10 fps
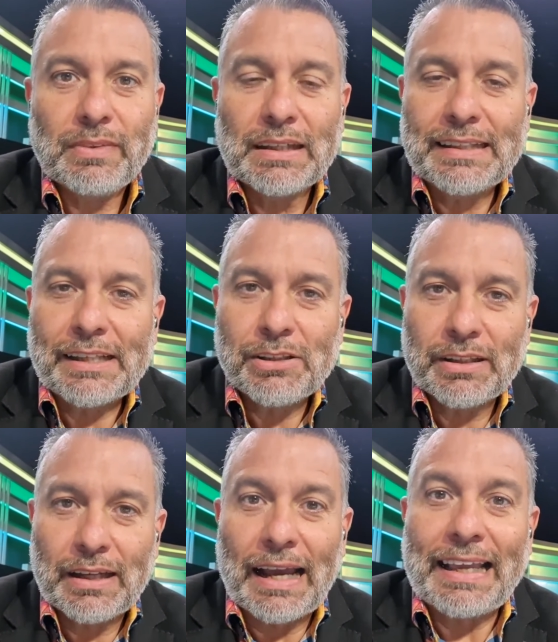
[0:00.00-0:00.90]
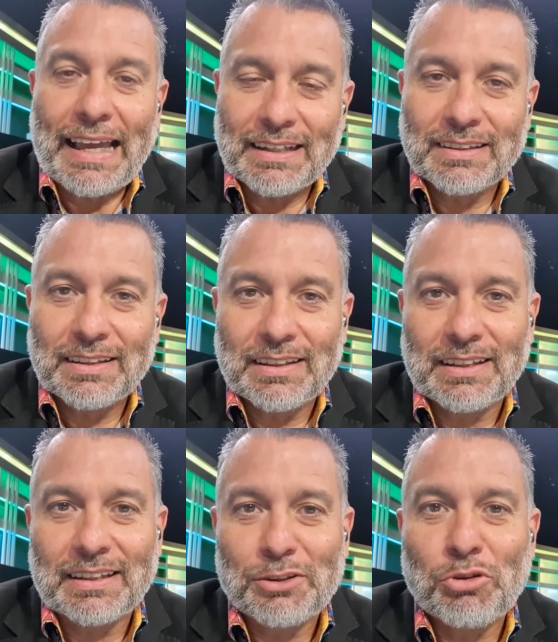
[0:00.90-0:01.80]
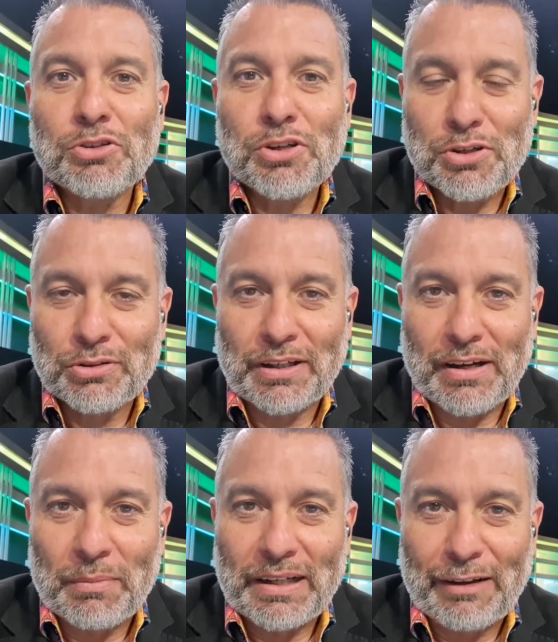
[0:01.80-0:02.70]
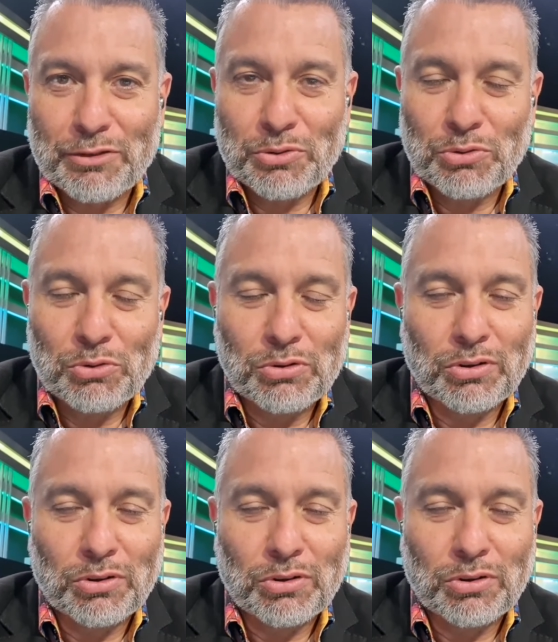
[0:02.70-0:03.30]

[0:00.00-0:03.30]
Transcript: in that uh, again uh, transition that Real Madrid have to do,